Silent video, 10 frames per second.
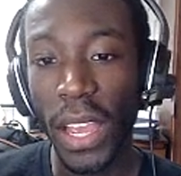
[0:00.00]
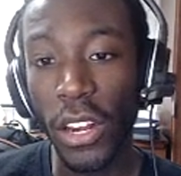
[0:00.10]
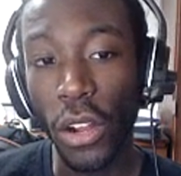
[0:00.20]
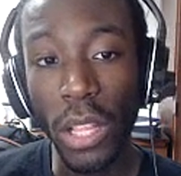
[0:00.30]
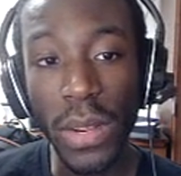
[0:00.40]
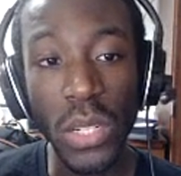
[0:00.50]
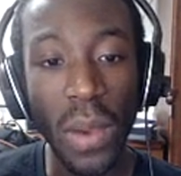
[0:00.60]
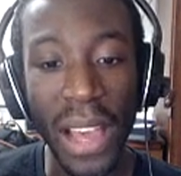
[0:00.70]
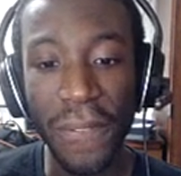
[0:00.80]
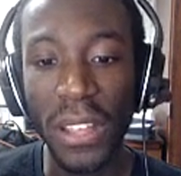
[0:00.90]
And the only reason
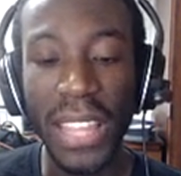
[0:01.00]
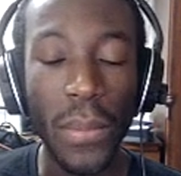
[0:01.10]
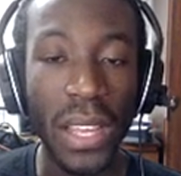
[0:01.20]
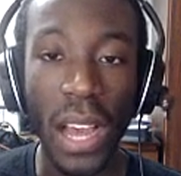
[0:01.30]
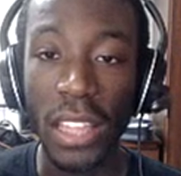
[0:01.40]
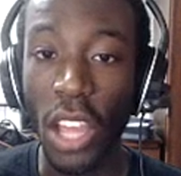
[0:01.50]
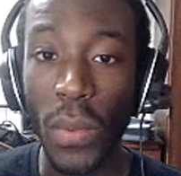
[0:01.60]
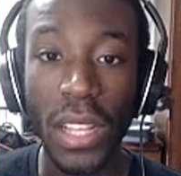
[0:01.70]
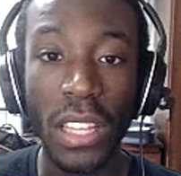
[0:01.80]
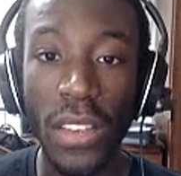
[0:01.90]
why I thought we
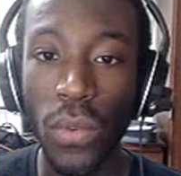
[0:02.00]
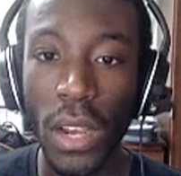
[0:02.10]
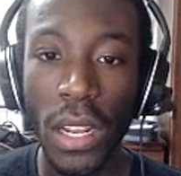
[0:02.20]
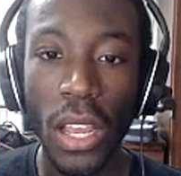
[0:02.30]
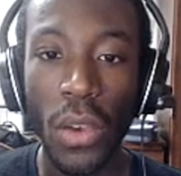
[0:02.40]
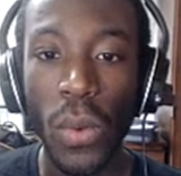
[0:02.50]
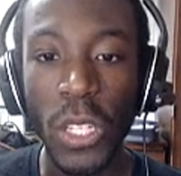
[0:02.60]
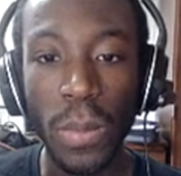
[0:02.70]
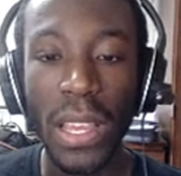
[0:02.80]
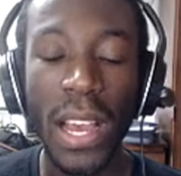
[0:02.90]
could live one
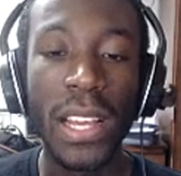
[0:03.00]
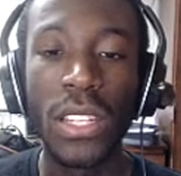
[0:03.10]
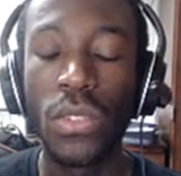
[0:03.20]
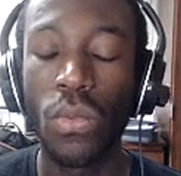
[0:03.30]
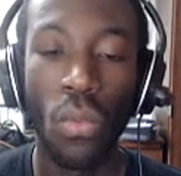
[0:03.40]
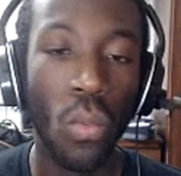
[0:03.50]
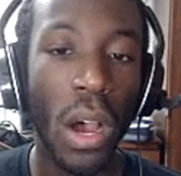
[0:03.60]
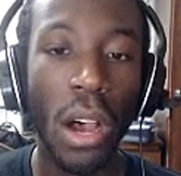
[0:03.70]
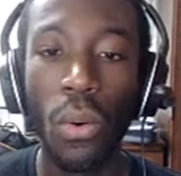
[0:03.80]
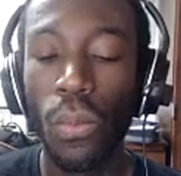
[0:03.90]
was because,
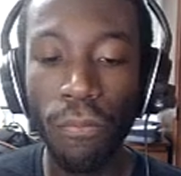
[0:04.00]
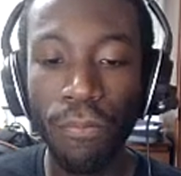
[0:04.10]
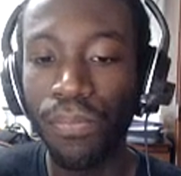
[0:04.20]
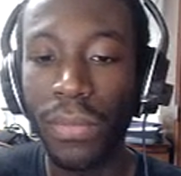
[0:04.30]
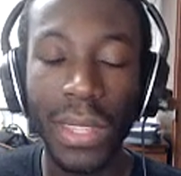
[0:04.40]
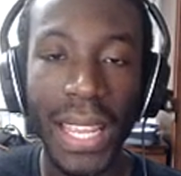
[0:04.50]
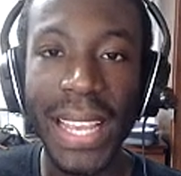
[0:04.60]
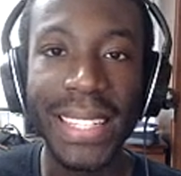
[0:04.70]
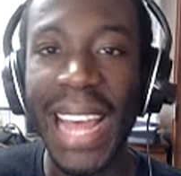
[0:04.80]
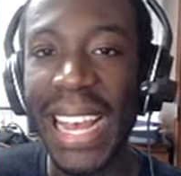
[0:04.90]
well,
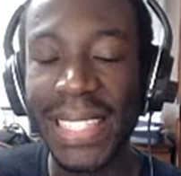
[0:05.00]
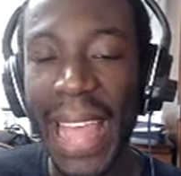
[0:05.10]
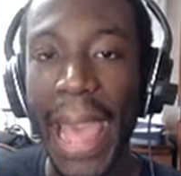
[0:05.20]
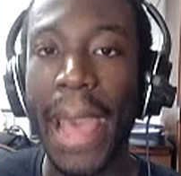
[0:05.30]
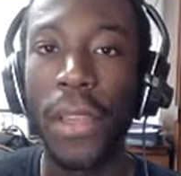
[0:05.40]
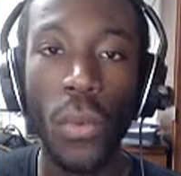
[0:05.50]
it's not stab.